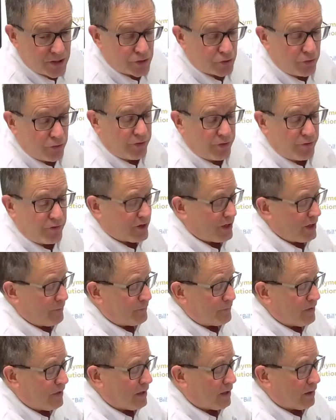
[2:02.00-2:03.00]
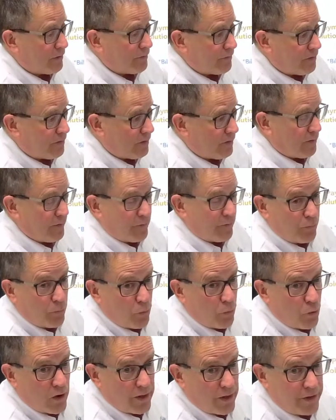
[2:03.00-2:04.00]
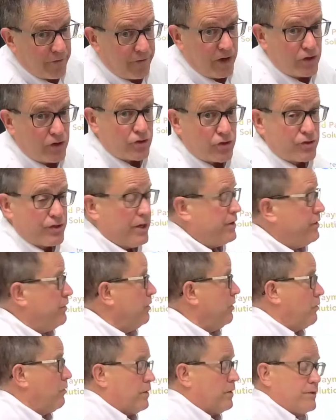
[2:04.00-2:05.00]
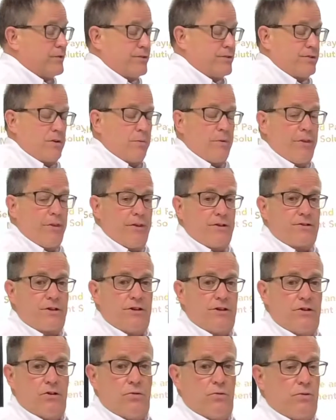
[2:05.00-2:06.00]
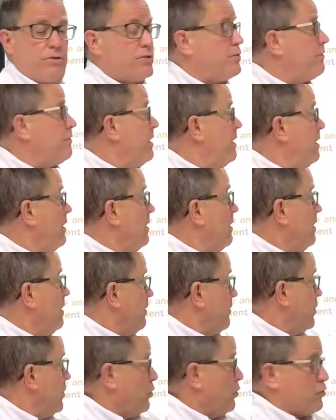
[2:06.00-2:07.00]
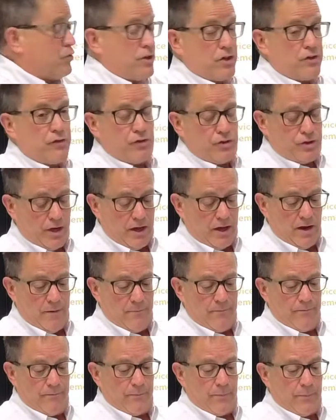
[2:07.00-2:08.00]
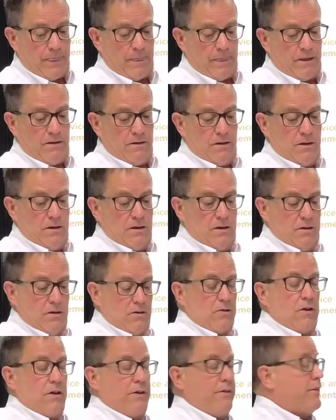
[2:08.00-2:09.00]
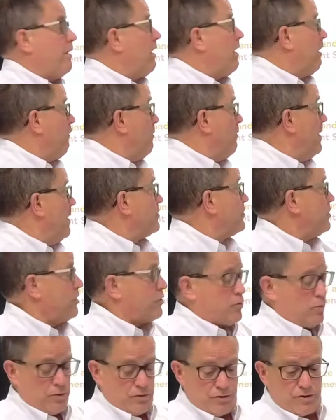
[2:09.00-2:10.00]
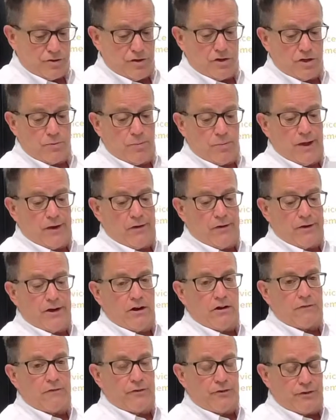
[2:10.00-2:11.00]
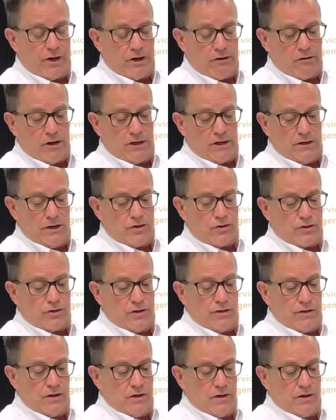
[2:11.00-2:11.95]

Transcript: do the same thing. And one of the features they do is, some of the things they do is use this for setup. Okay, the error message will display on here if there's an error condition.